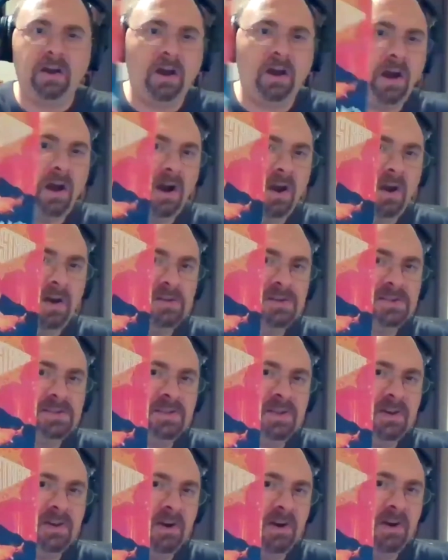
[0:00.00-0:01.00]
Hard
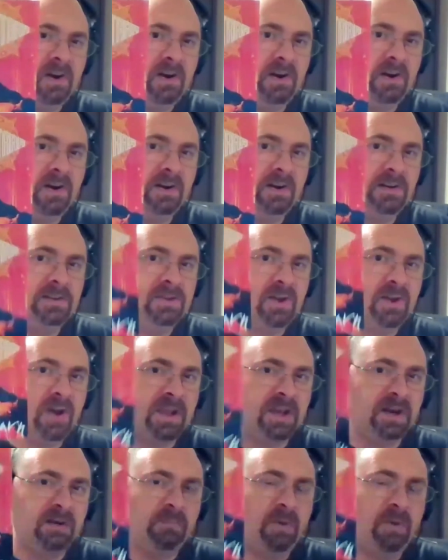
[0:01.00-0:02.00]
to Earn,
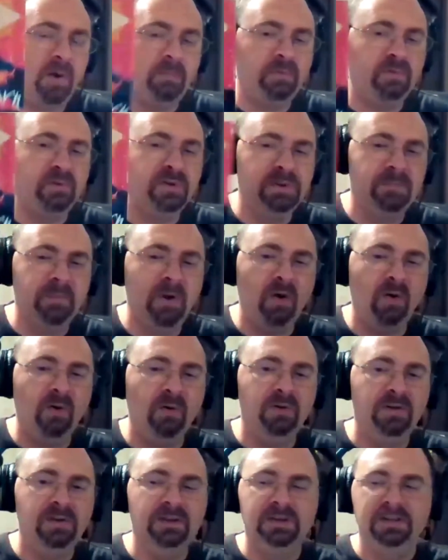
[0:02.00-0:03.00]
talking about
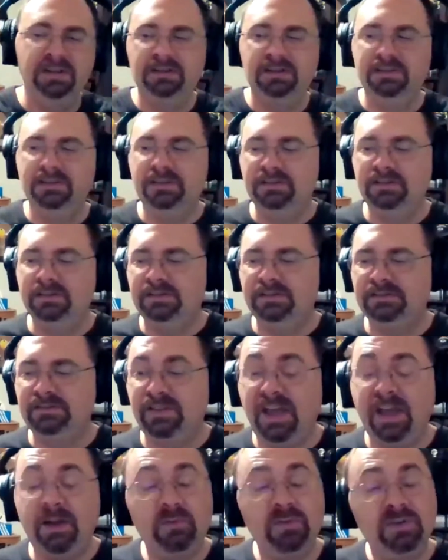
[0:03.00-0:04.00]
Primo.
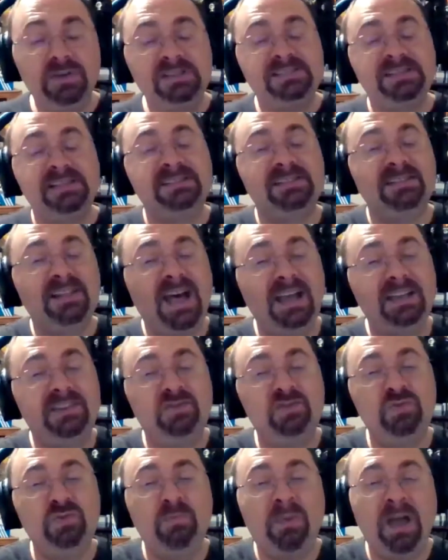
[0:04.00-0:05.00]
So that really says a lot.
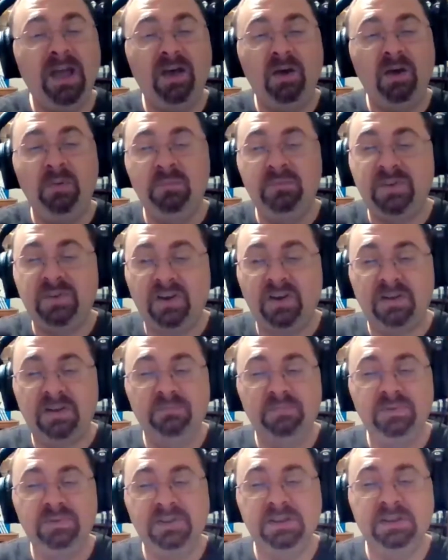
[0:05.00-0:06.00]
2 of my albums are
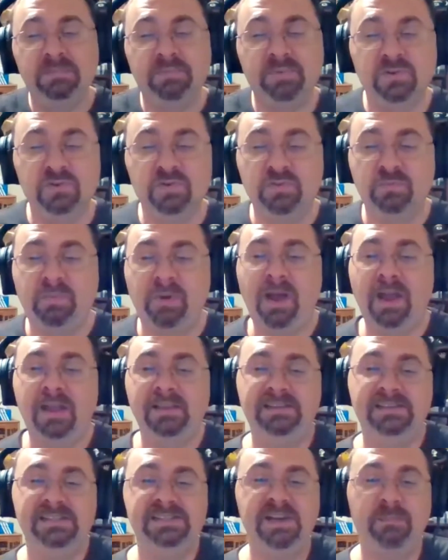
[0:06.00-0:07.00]
completely produced by
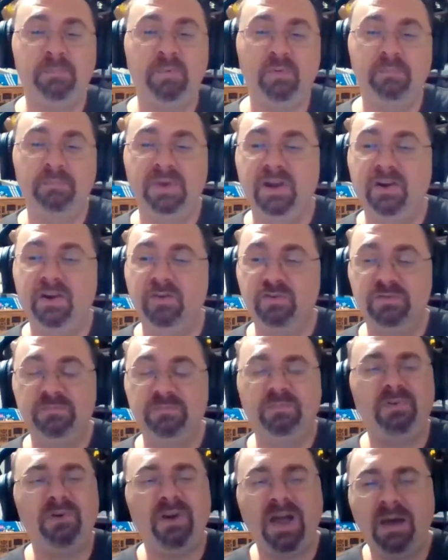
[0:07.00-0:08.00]
DJ Premier, who's
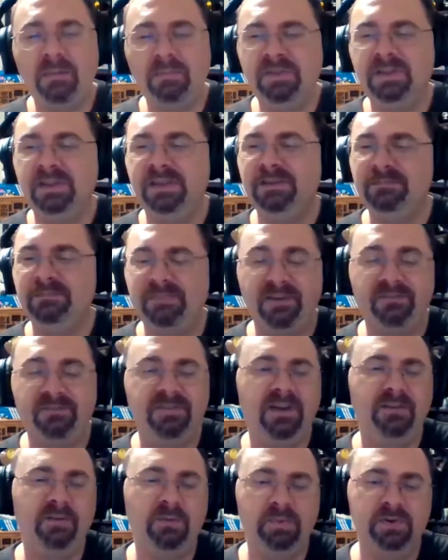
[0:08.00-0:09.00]
probably my
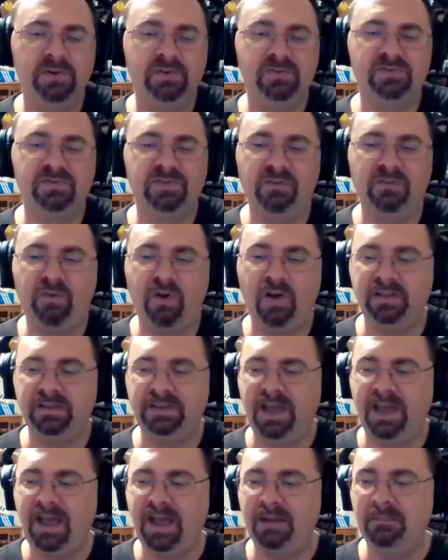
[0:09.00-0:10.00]
favorite producer of all
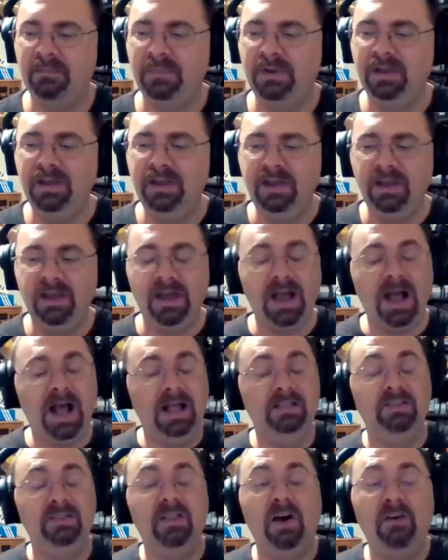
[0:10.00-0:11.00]
time. I
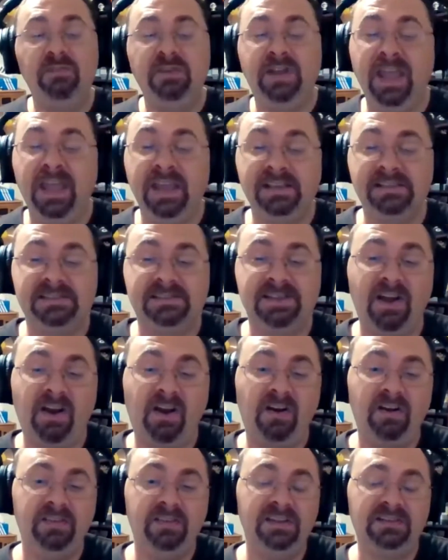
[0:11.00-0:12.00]
love
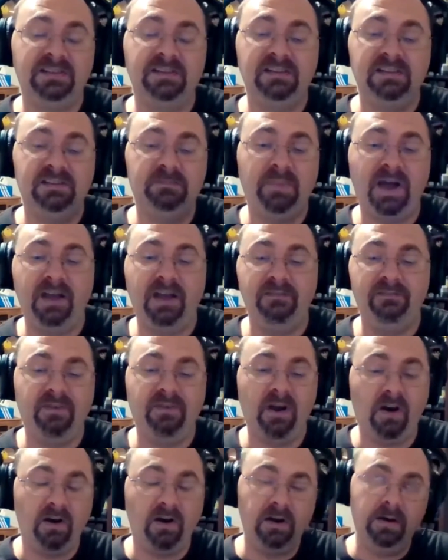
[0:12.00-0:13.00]
Gangstar, and this is by
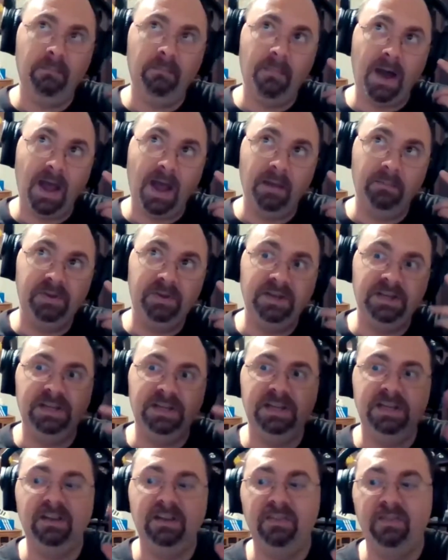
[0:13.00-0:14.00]
far, in my
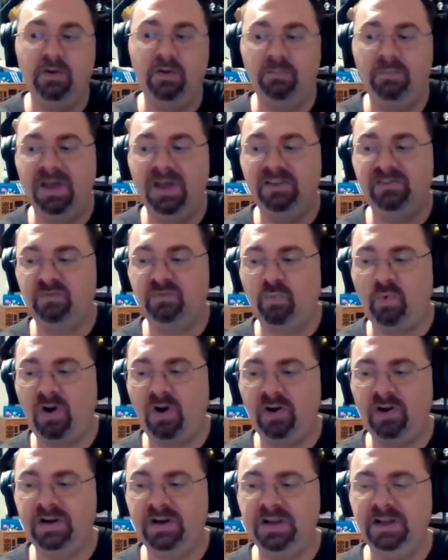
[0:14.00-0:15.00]
opinion, their best
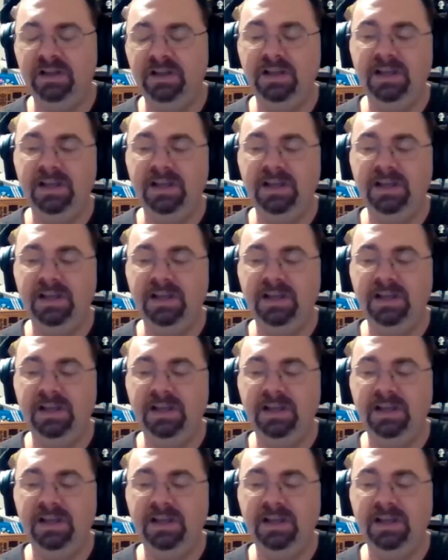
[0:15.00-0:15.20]
work.